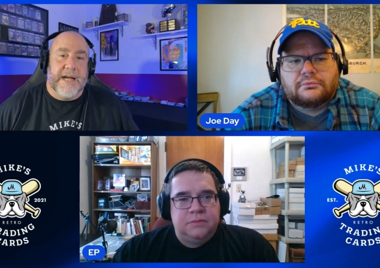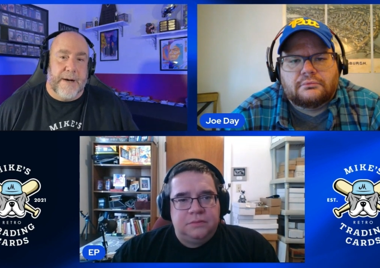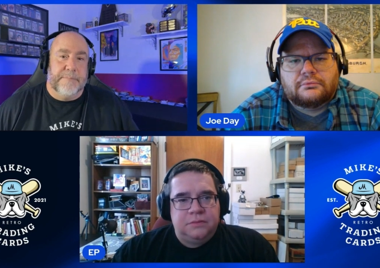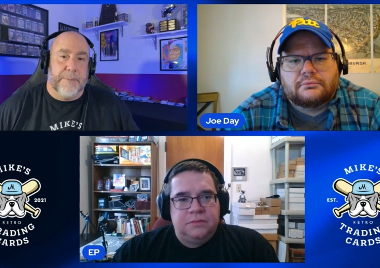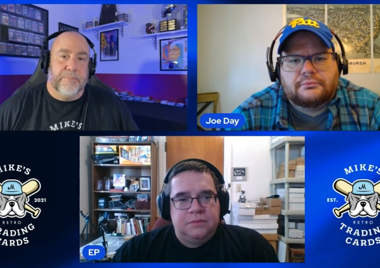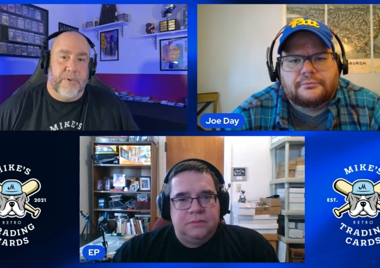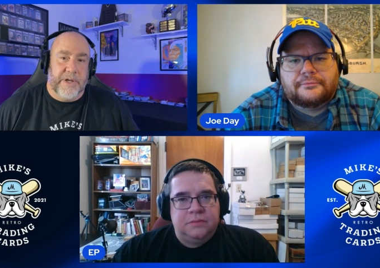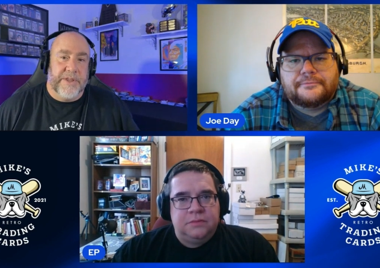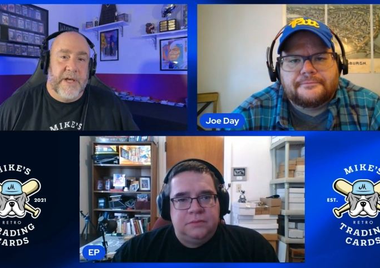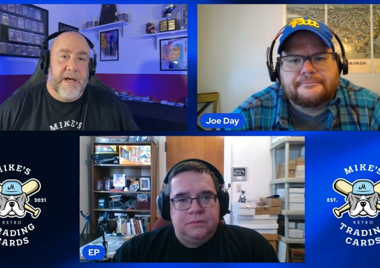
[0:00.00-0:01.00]
Speaker 1: come up
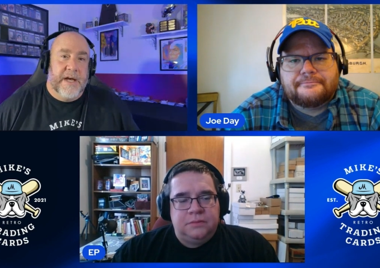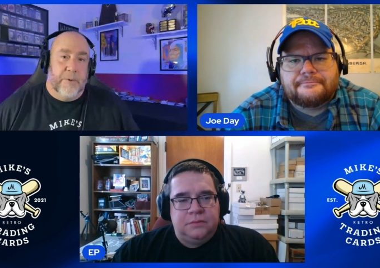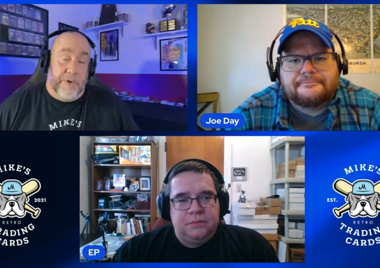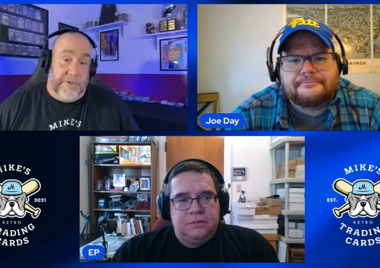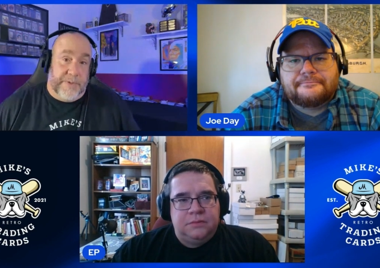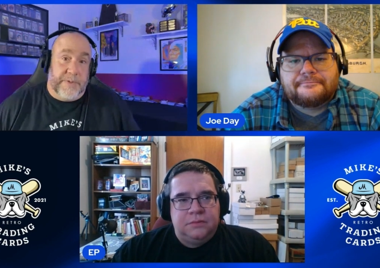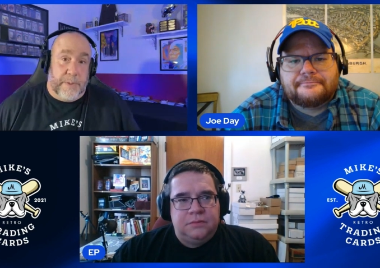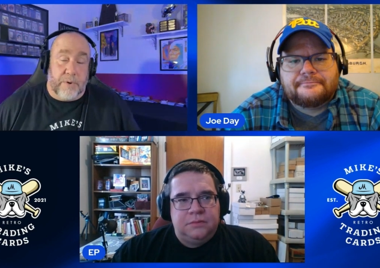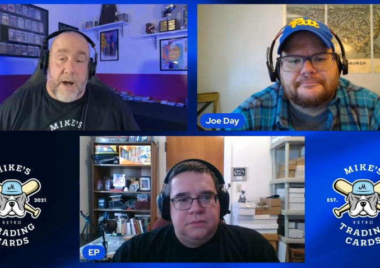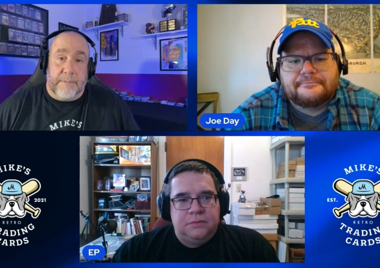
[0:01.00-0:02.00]
with, with the
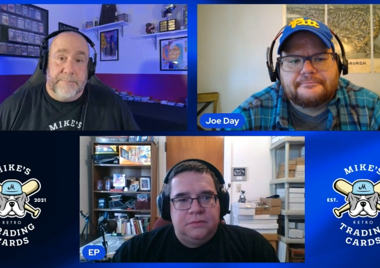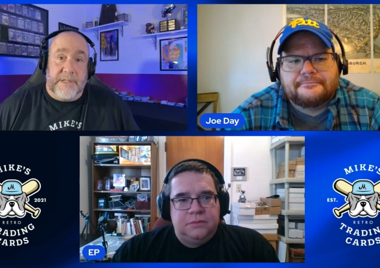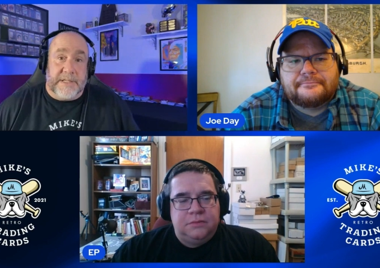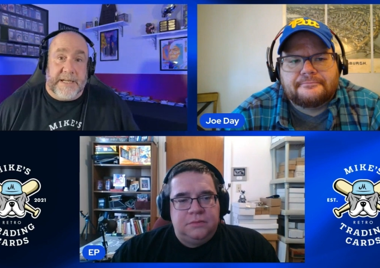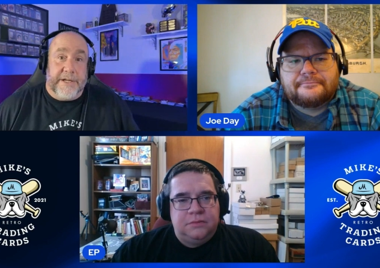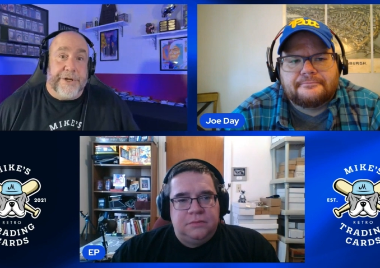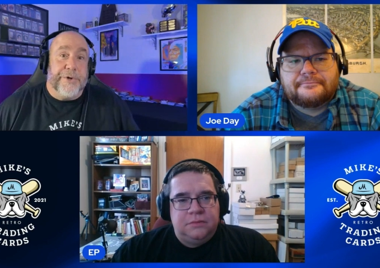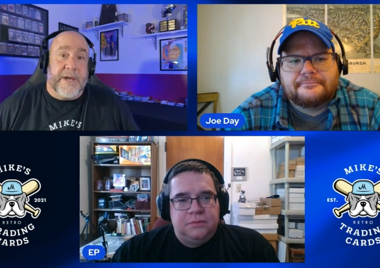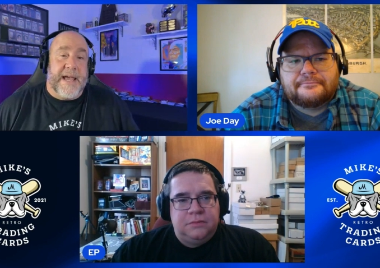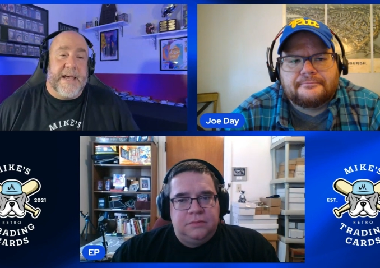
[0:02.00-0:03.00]
probability. You
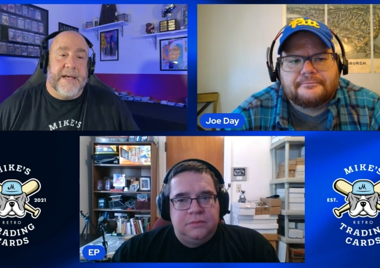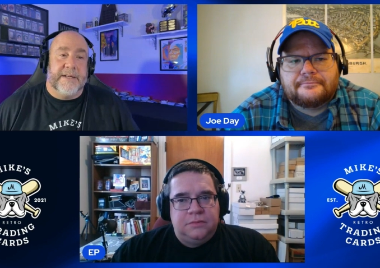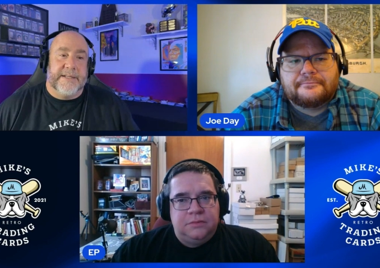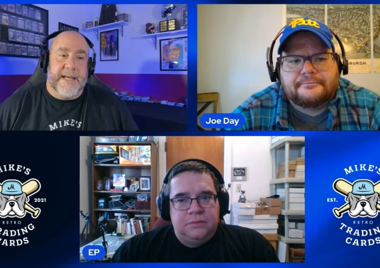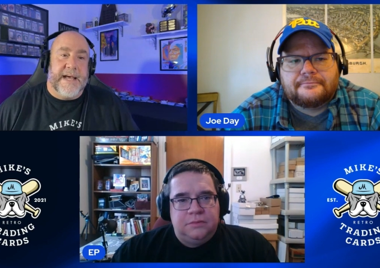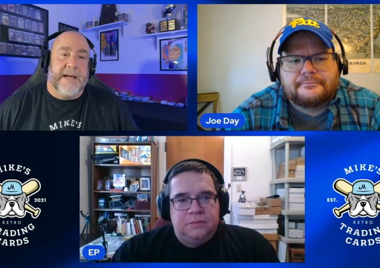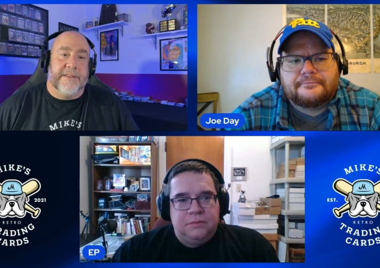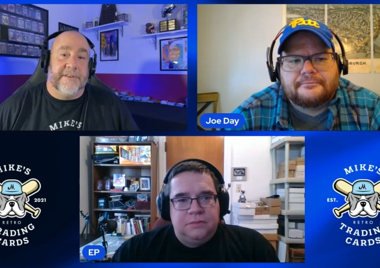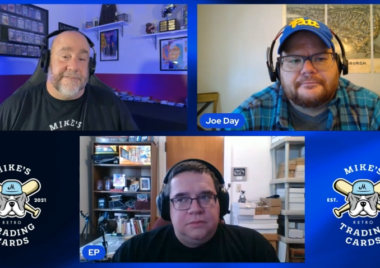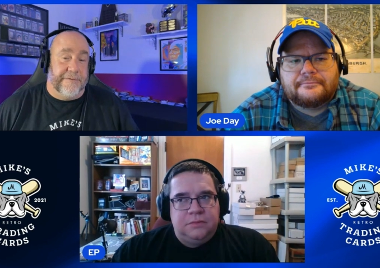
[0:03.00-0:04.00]
can't take
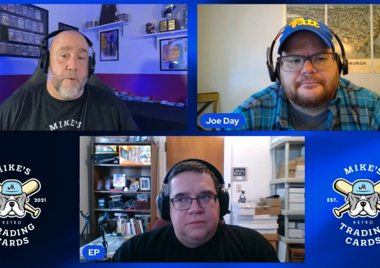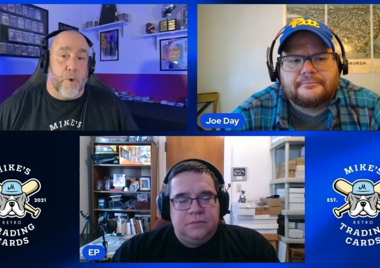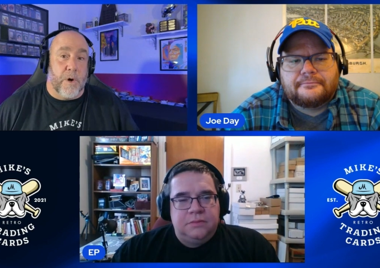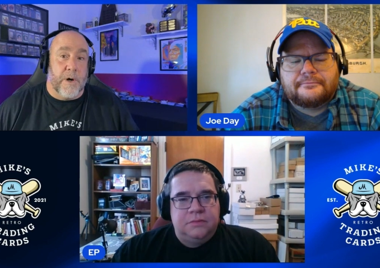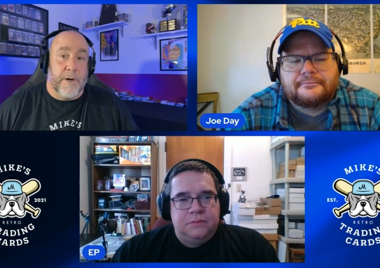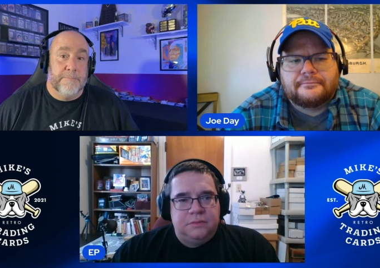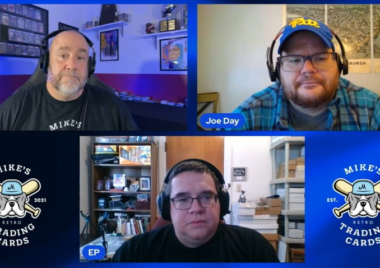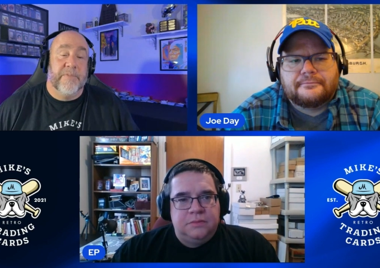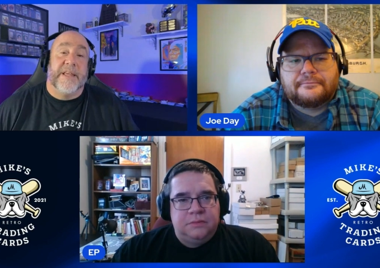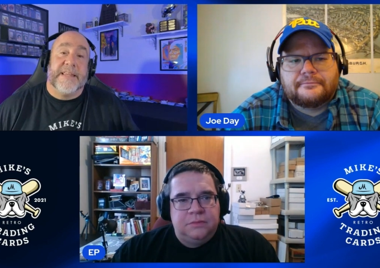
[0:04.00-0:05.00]
the four
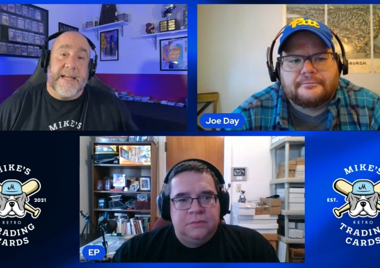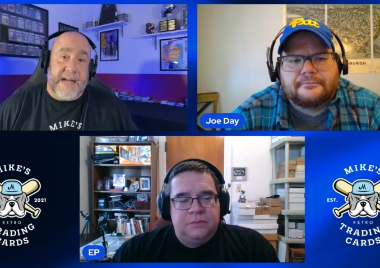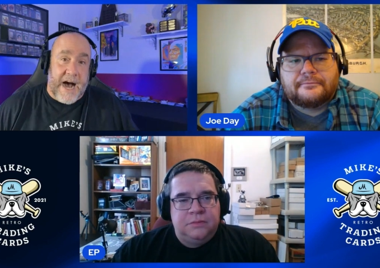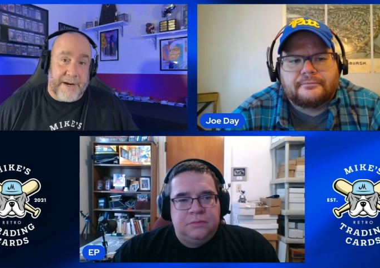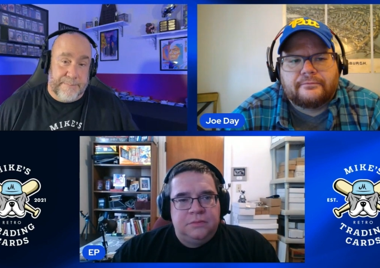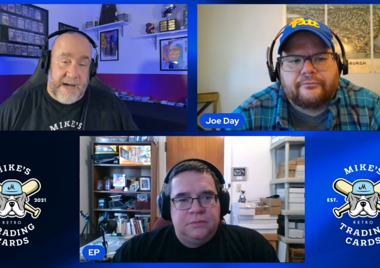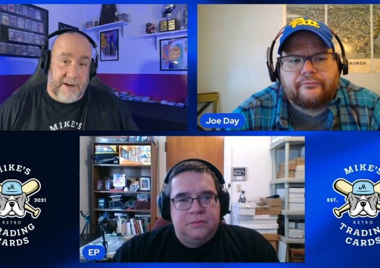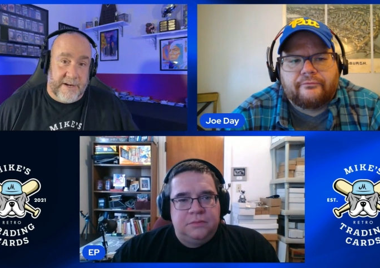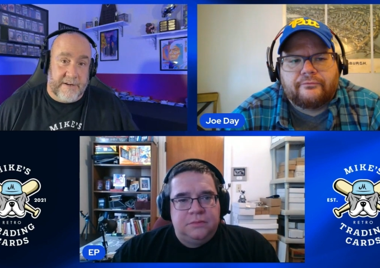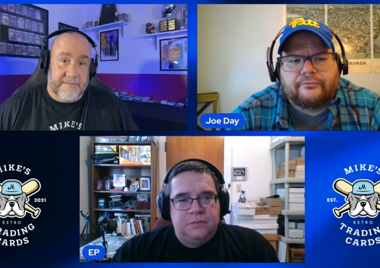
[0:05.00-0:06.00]
that they got them out
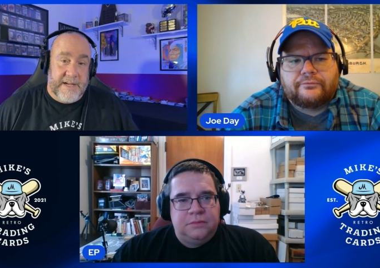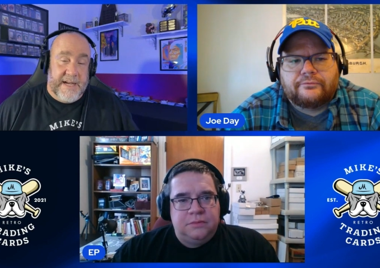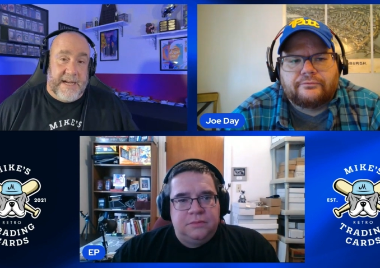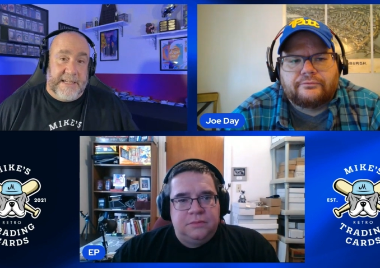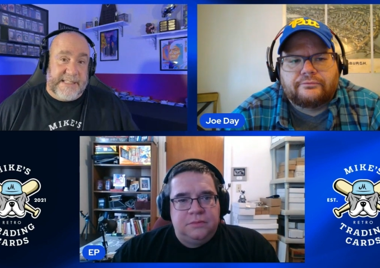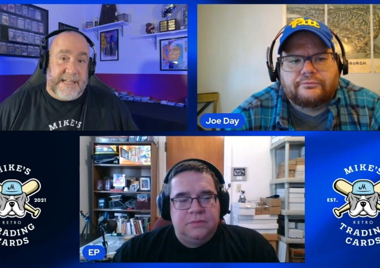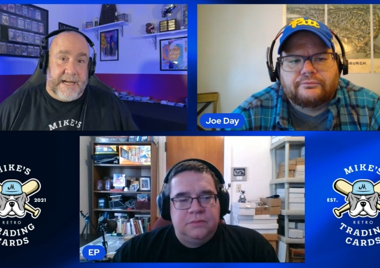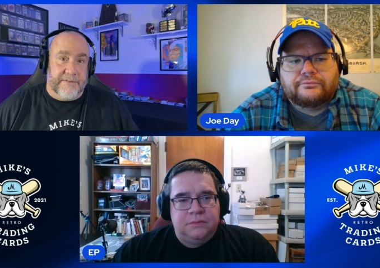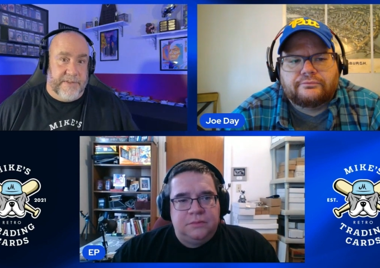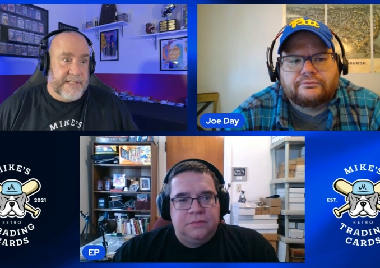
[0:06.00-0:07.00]
of and
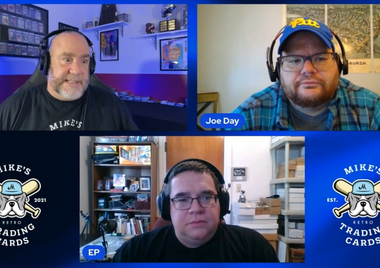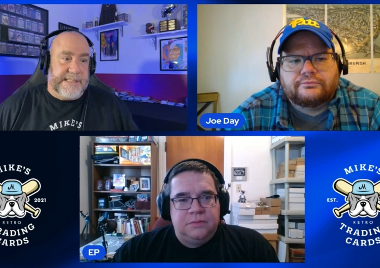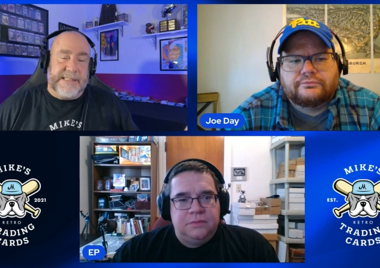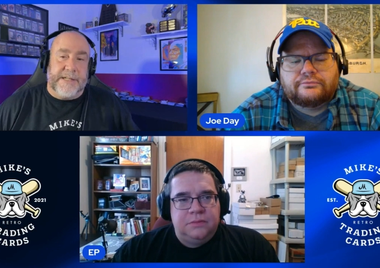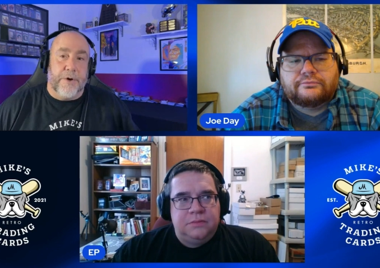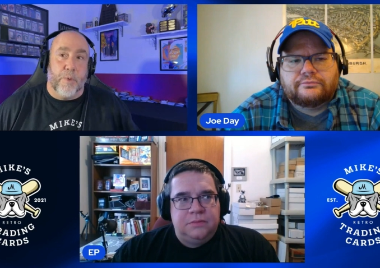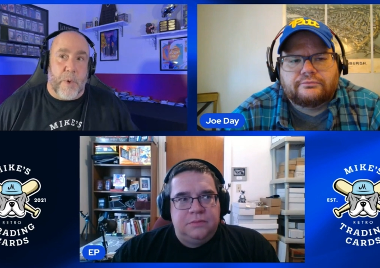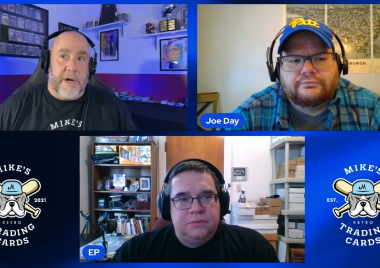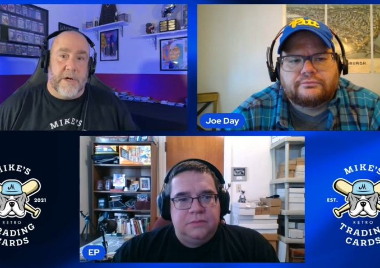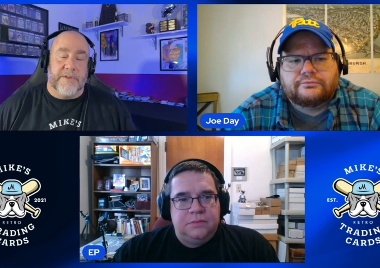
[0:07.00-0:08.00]
said, this is so
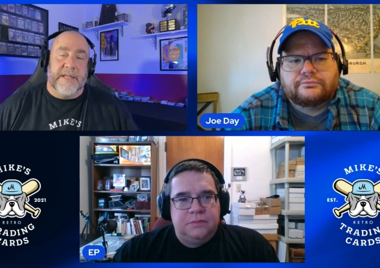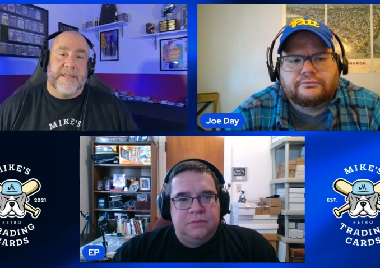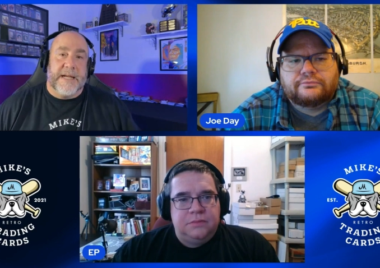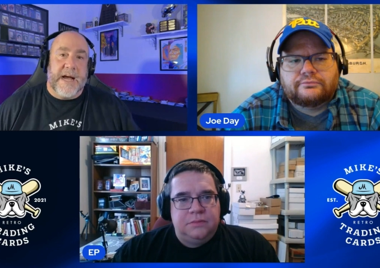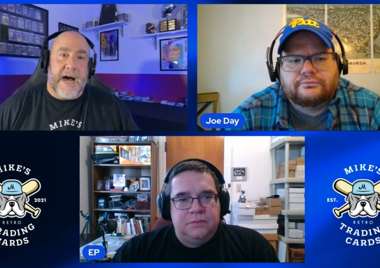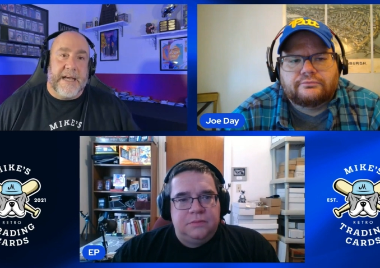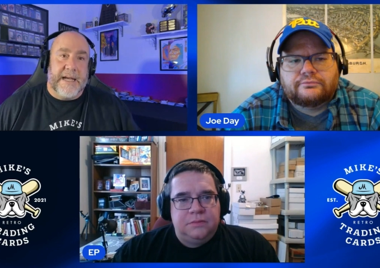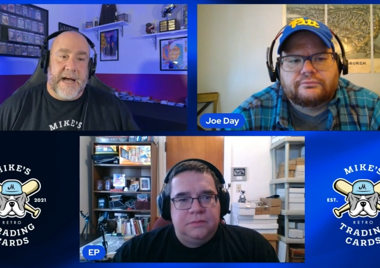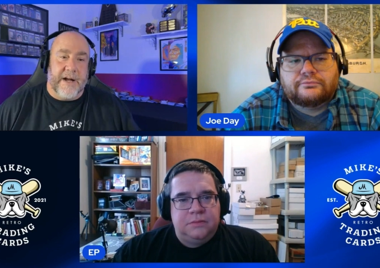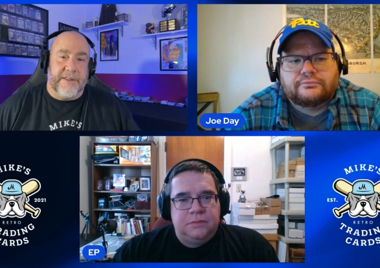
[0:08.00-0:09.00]
weird that they got it
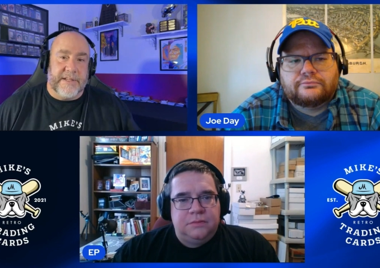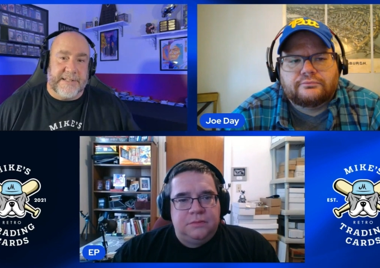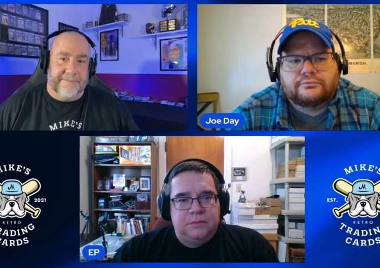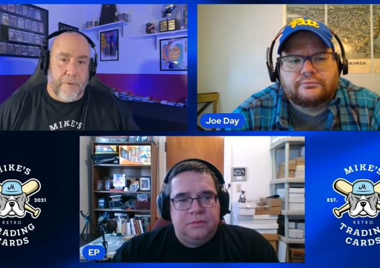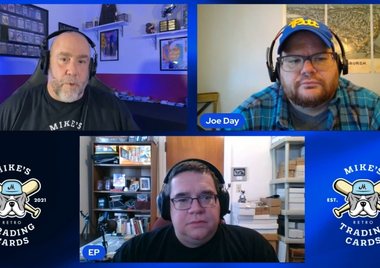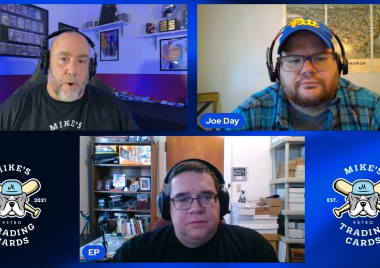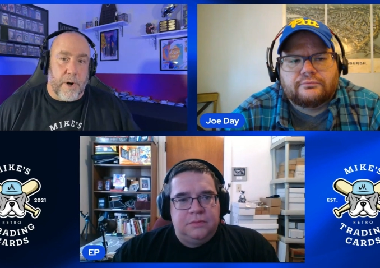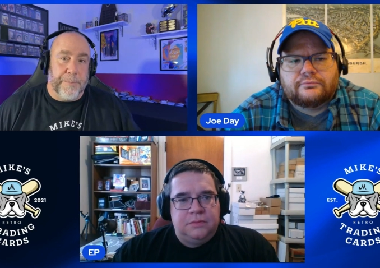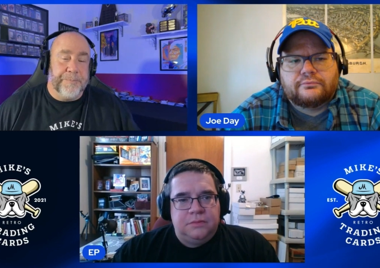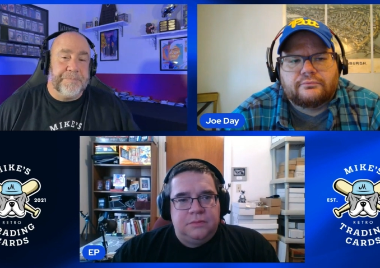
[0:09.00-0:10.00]
out of this four.